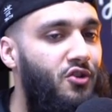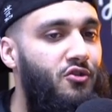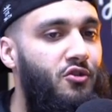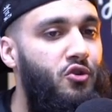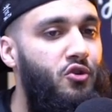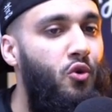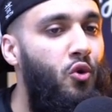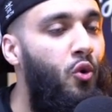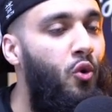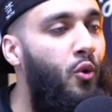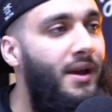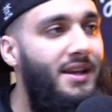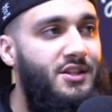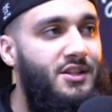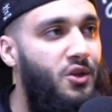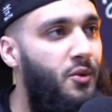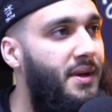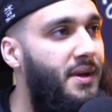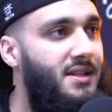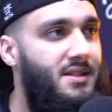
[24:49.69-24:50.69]
you're
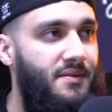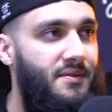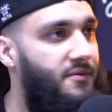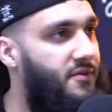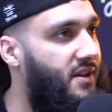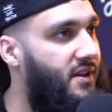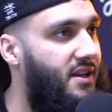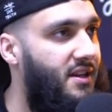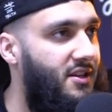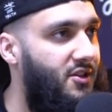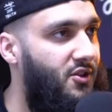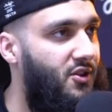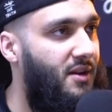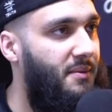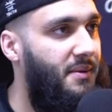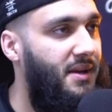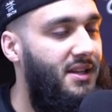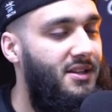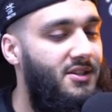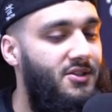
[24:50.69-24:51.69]
always doing something, you know
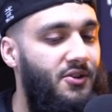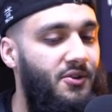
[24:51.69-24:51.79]
what I mean?